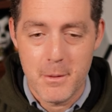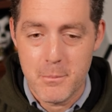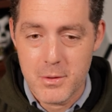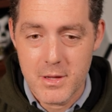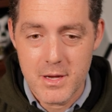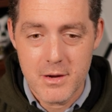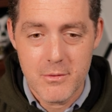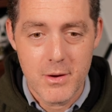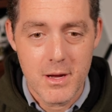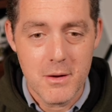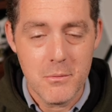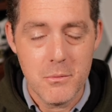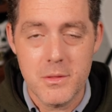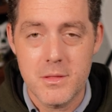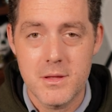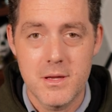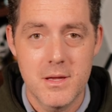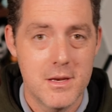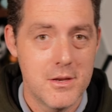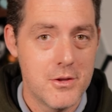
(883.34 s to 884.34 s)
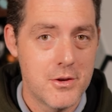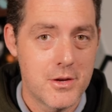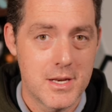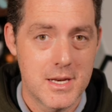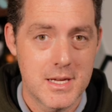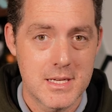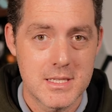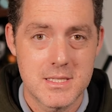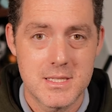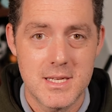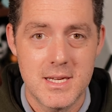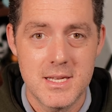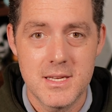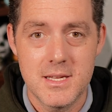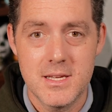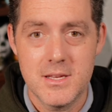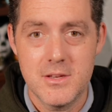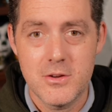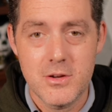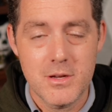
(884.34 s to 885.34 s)
play around with it. You can extend
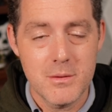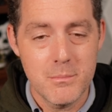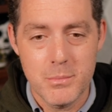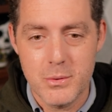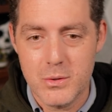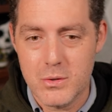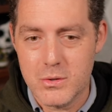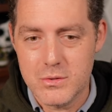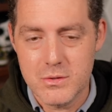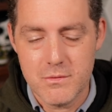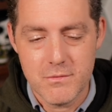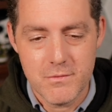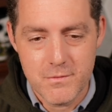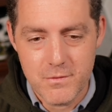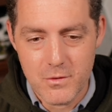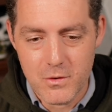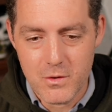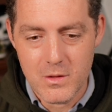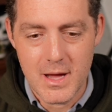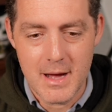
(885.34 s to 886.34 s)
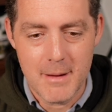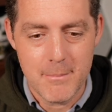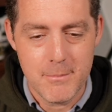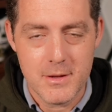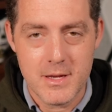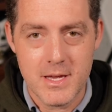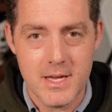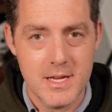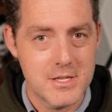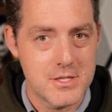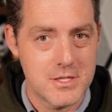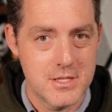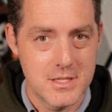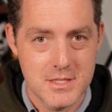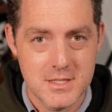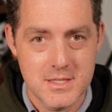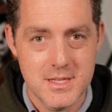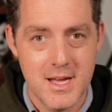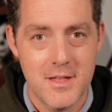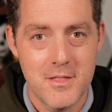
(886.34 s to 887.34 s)
it. You can build full
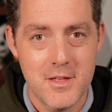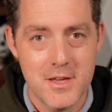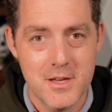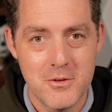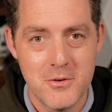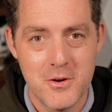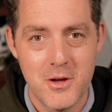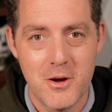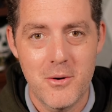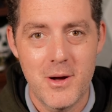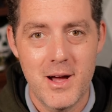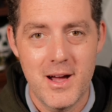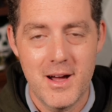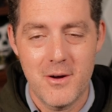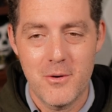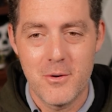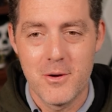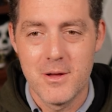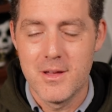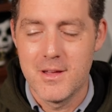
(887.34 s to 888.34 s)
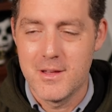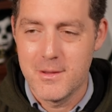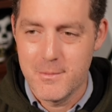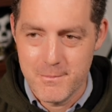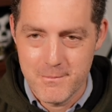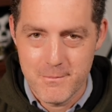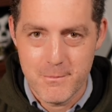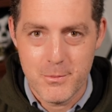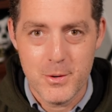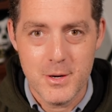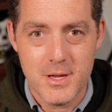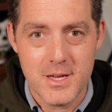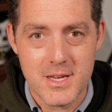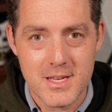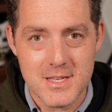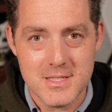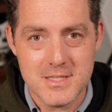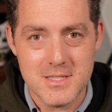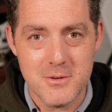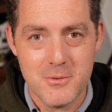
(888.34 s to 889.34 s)
applications now that you know how. Pretty
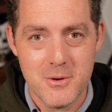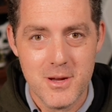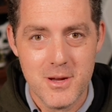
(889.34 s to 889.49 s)
easy,